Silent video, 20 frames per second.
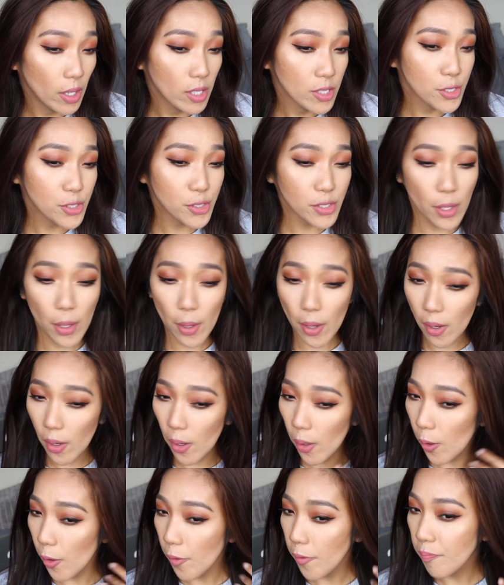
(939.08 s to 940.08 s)

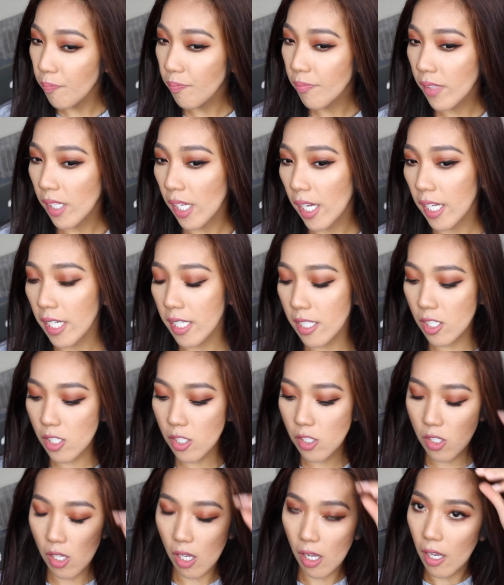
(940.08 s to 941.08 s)
So
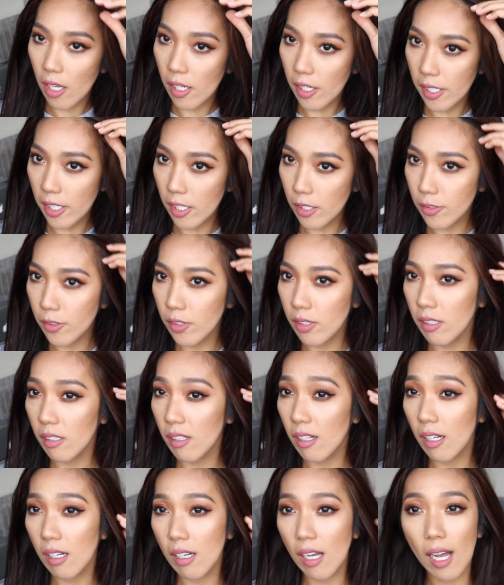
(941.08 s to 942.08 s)
it's
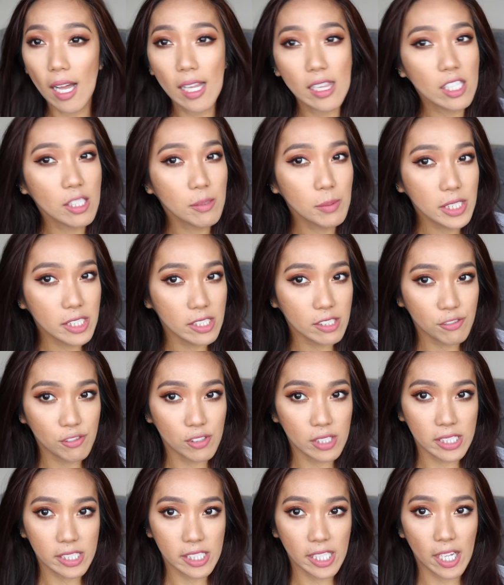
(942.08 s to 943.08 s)
a little bit
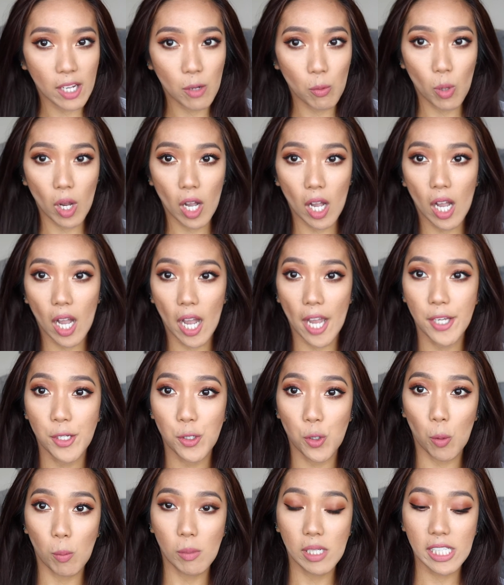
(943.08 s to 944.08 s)
different than what I
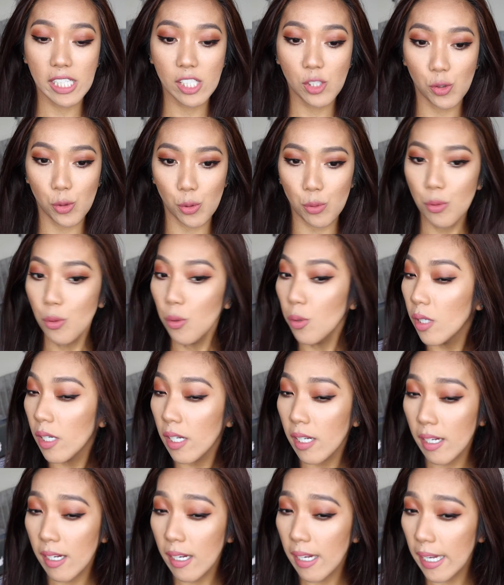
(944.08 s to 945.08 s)
normally do.
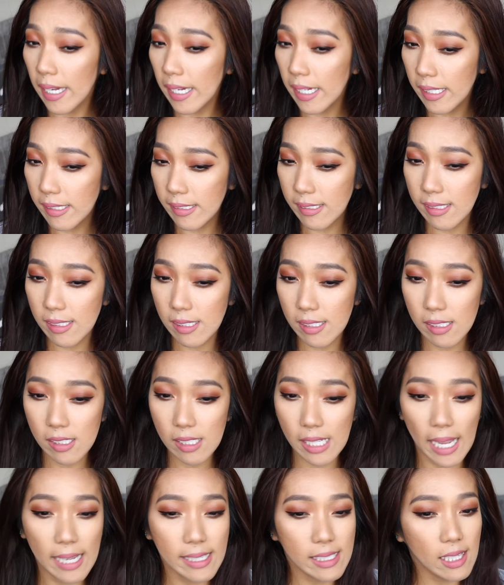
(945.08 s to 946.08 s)
It's
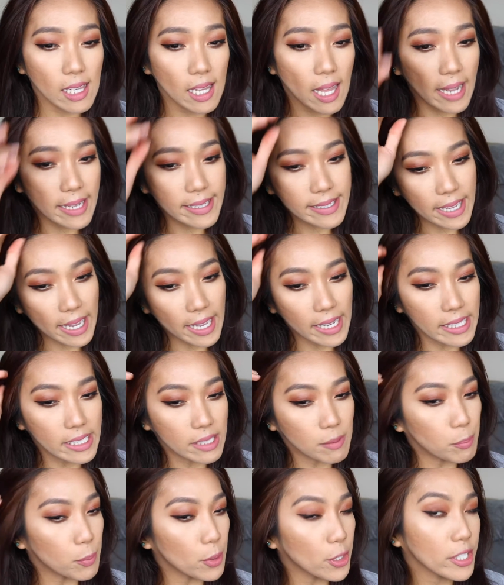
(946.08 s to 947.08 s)
kind of like
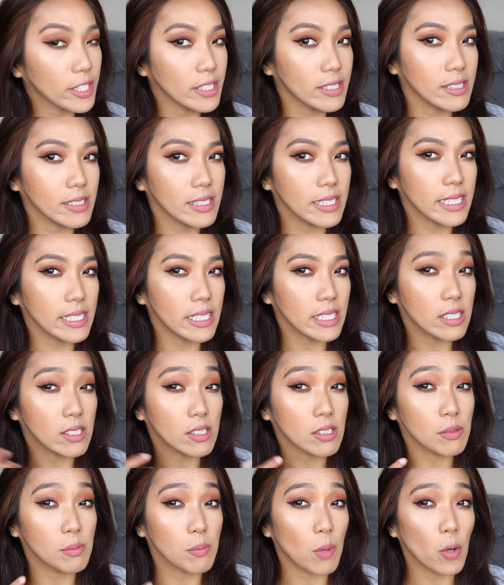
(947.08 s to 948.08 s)
a burgundy
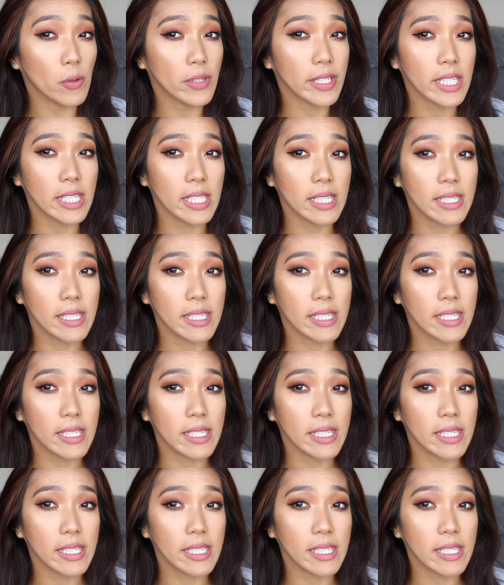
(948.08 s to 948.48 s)
smoky